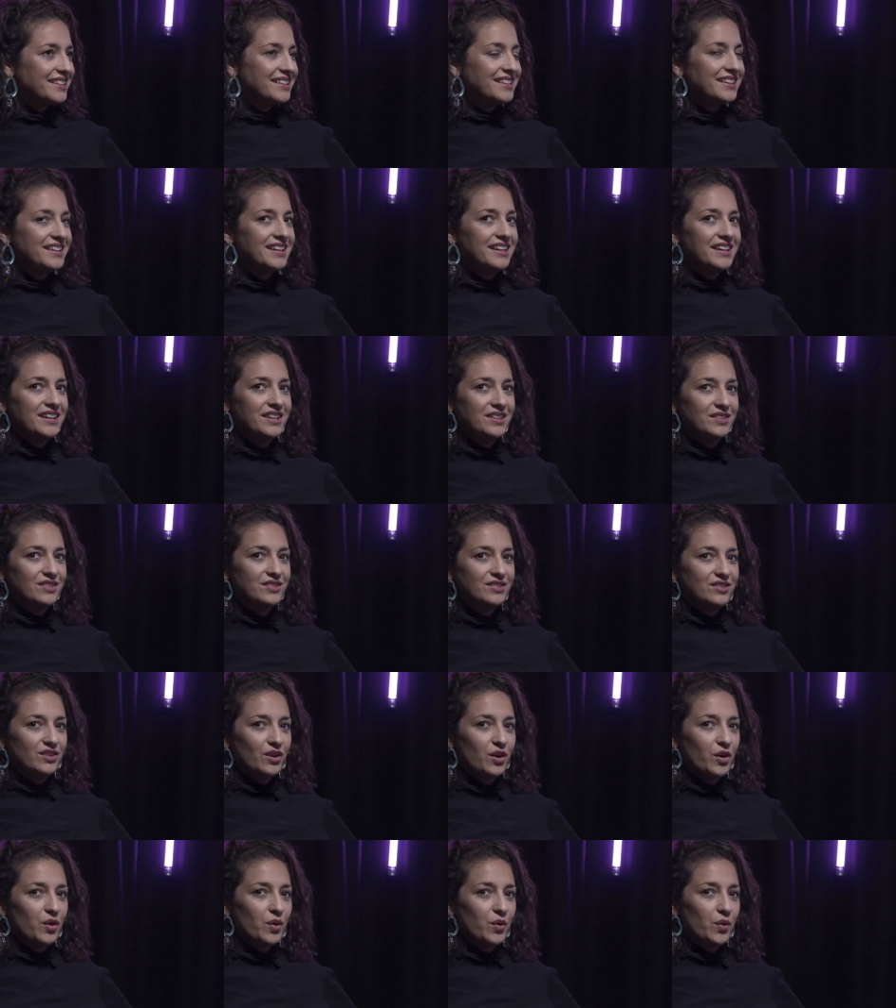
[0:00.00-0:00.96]
Yeah,
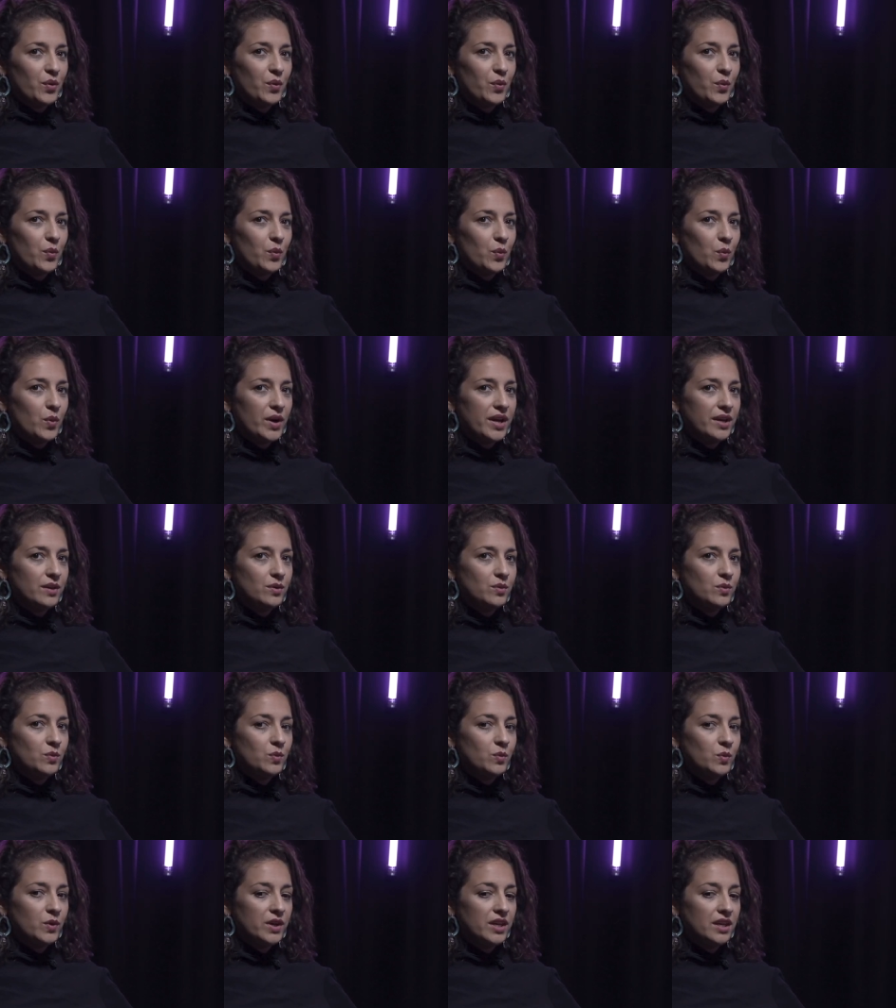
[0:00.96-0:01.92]
so
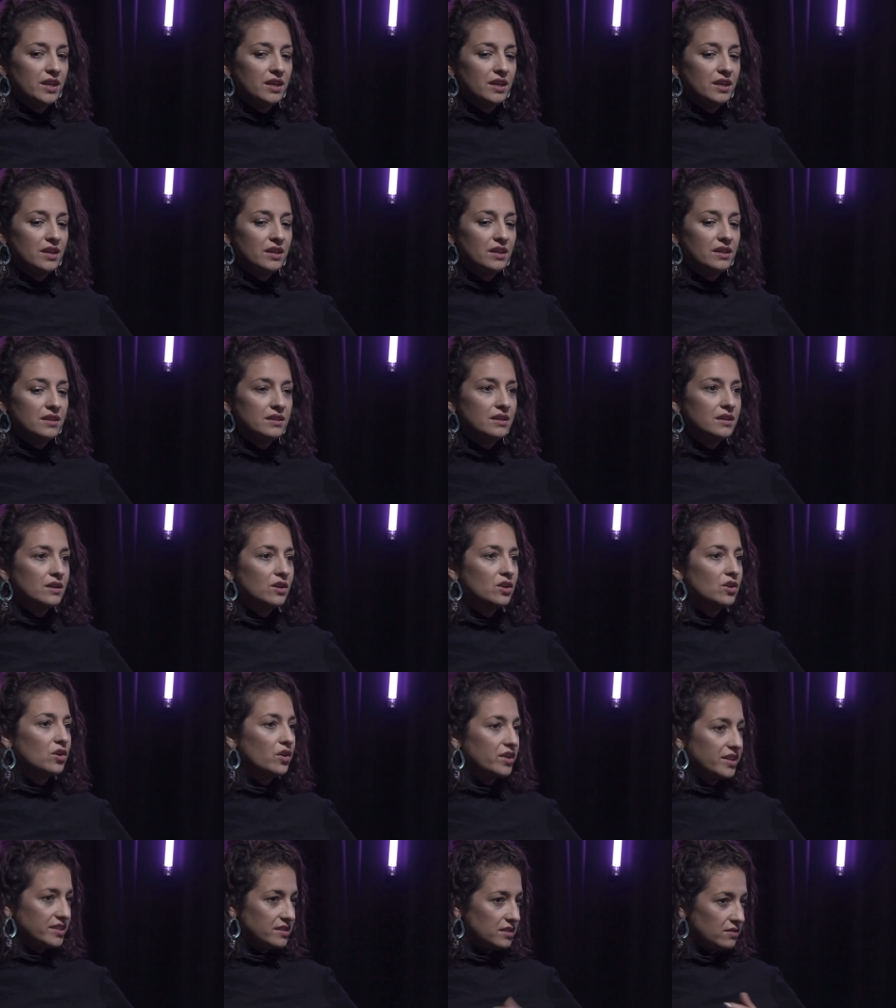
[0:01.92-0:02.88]
when we
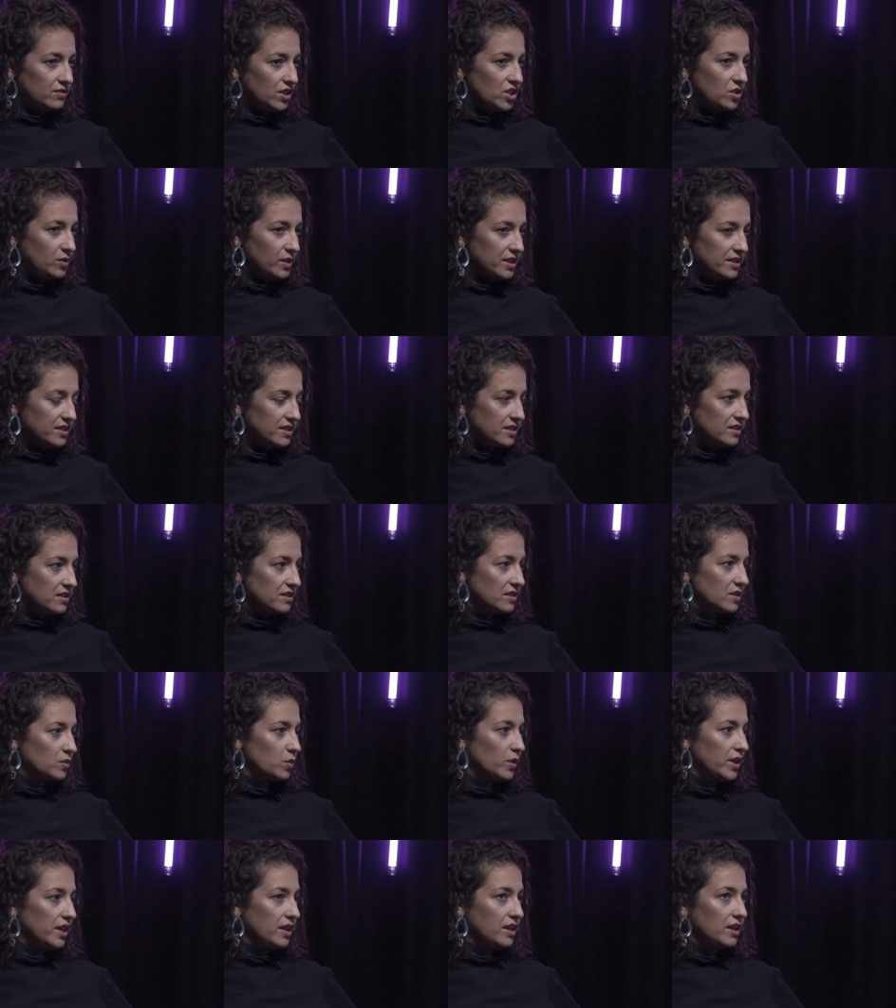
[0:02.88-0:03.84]
got into the virtual
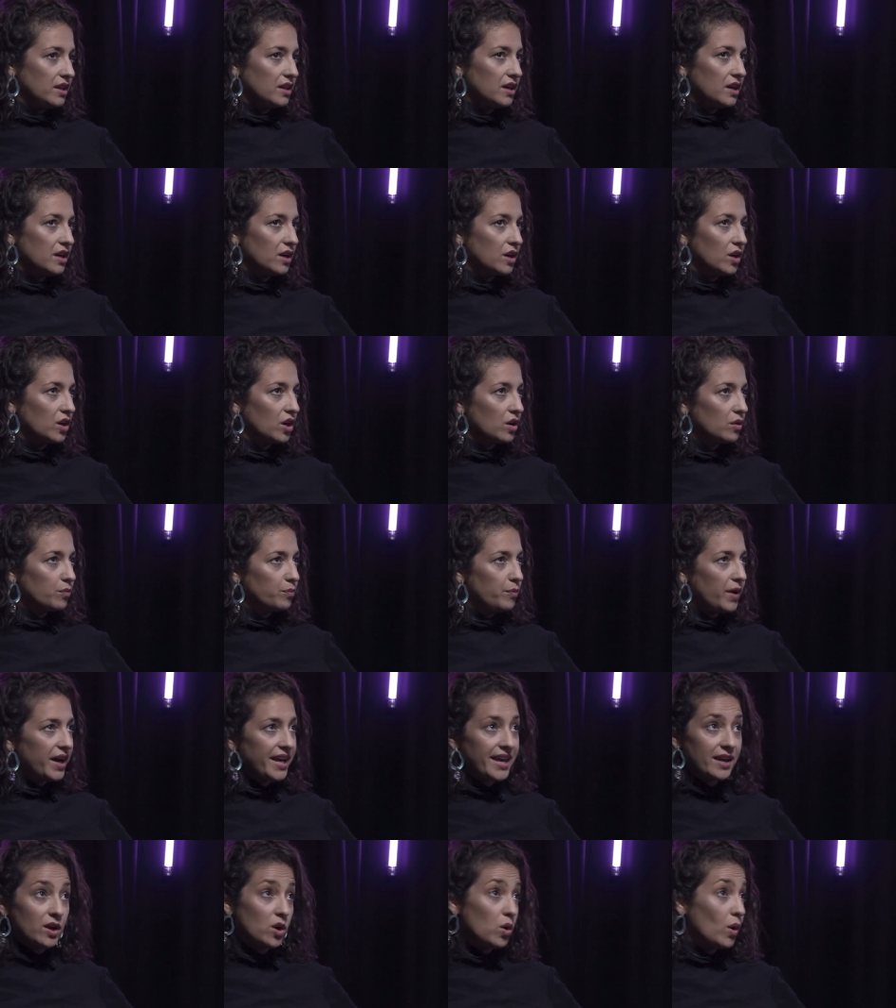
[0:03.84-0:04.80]
assistants, we,
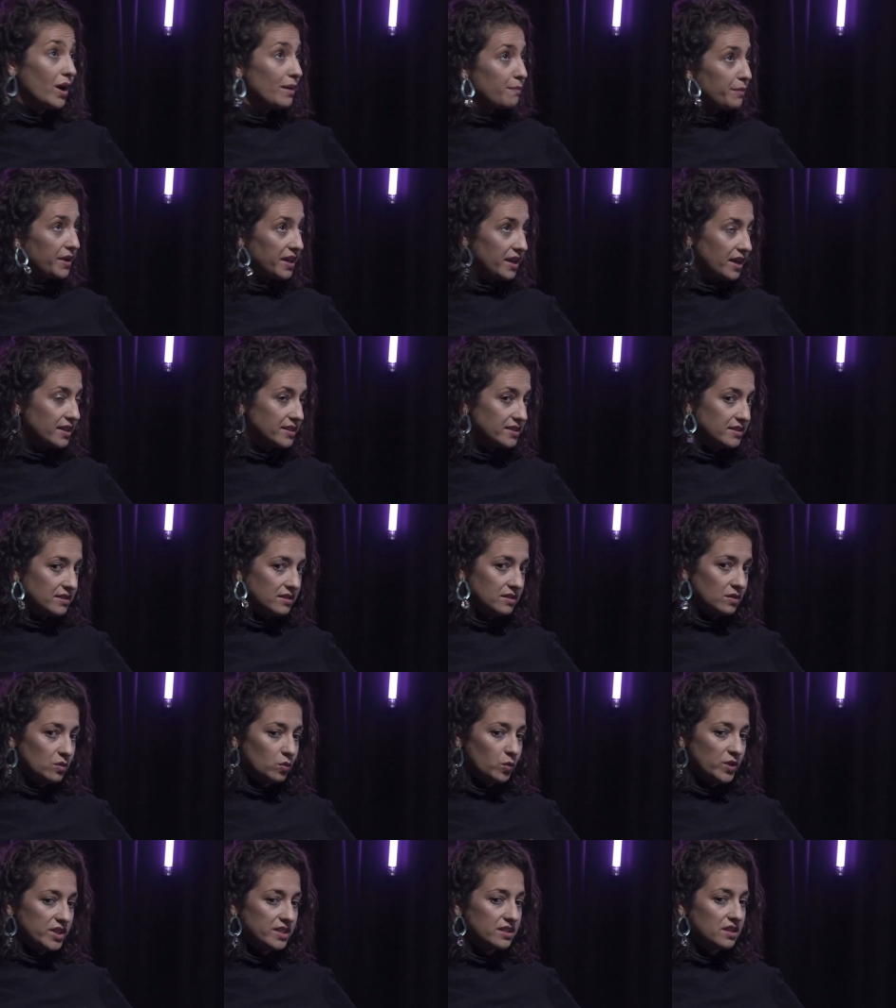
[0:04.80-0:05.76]
by
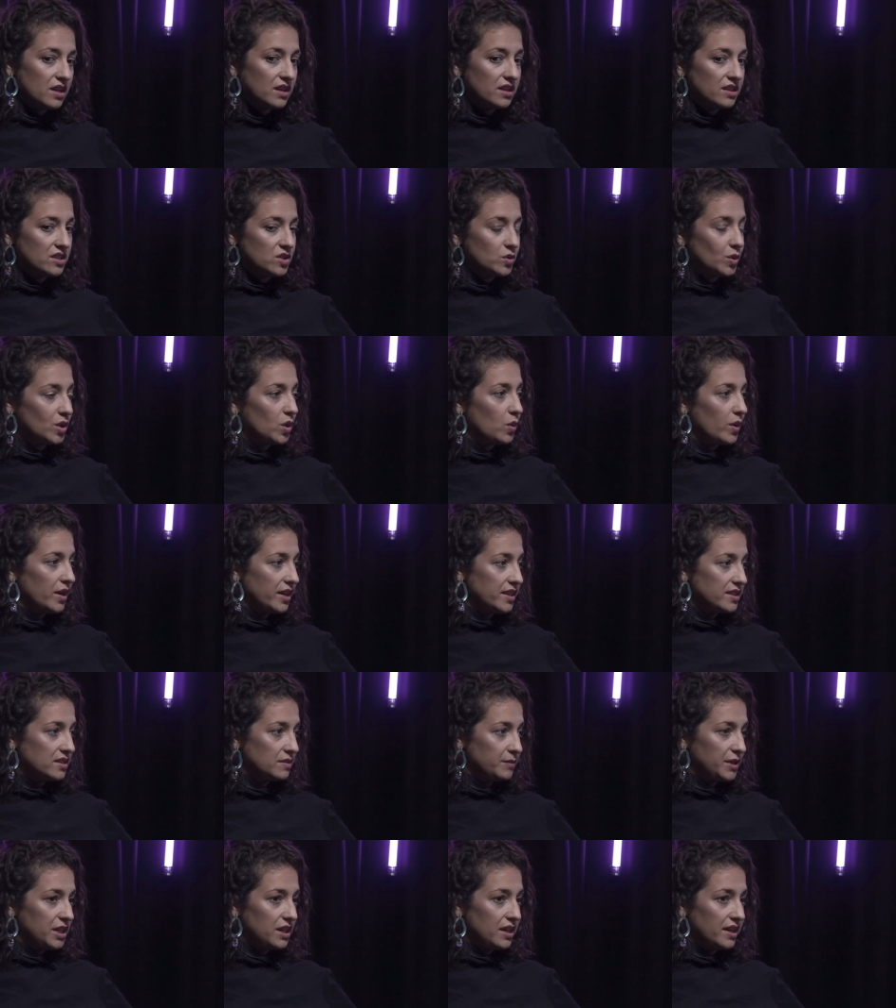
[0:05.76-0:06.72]
accident, we started to acquire
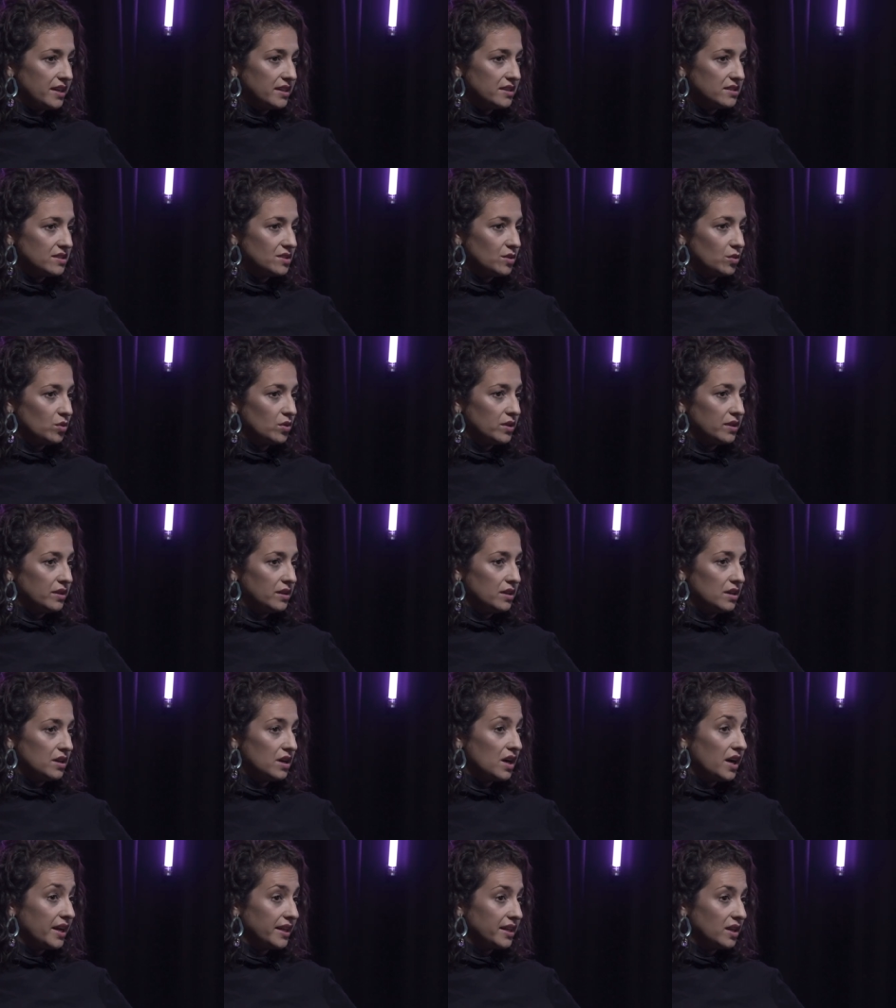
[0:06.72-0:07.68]
some clients who were in
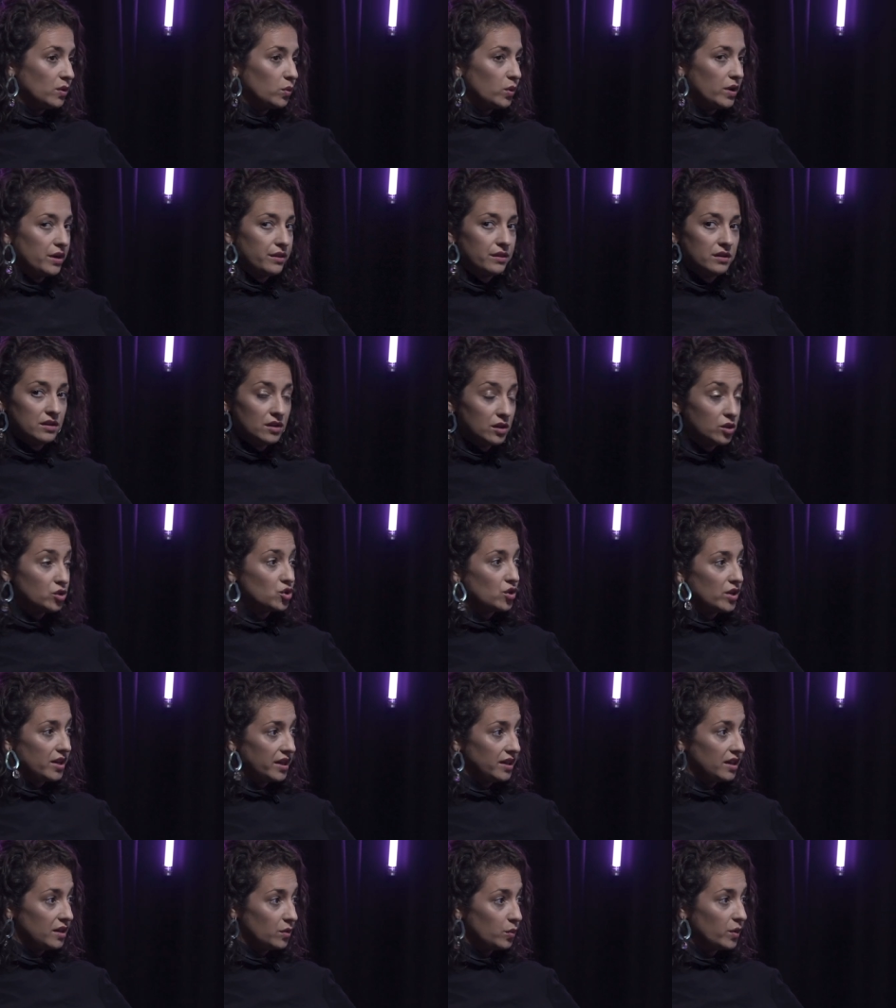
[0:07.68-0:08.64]
the high net worth and ultra
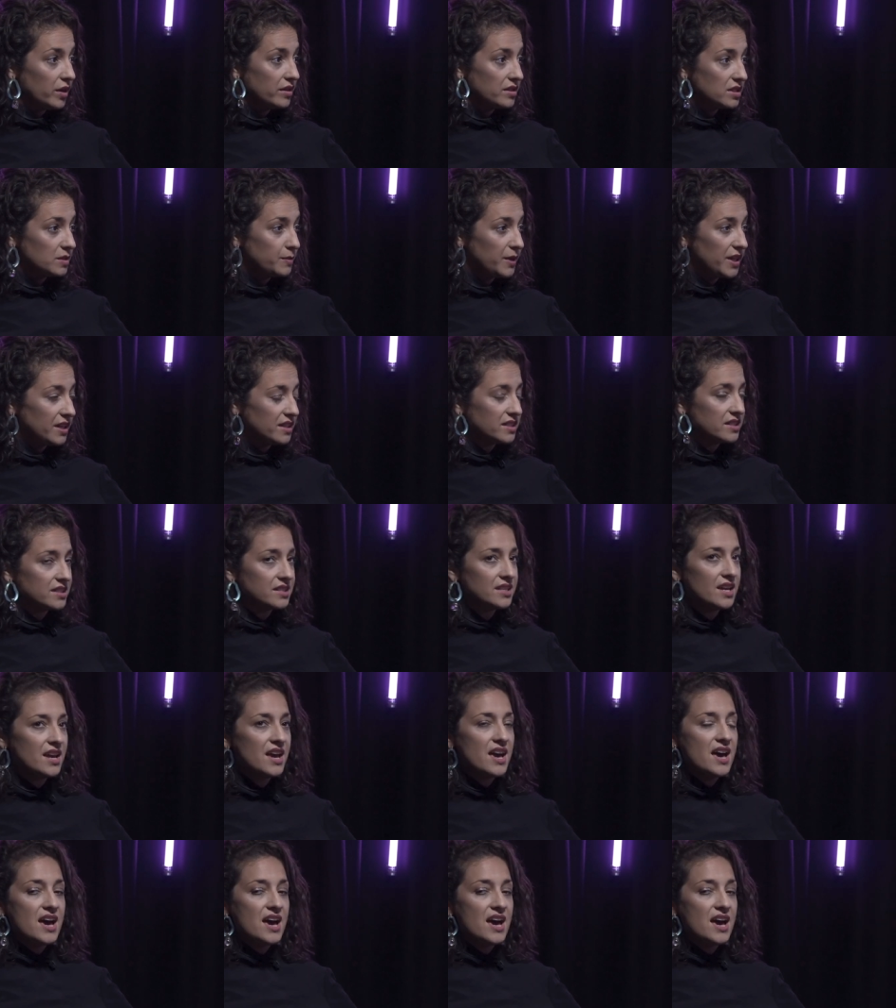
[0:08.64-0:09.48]
high net worth space.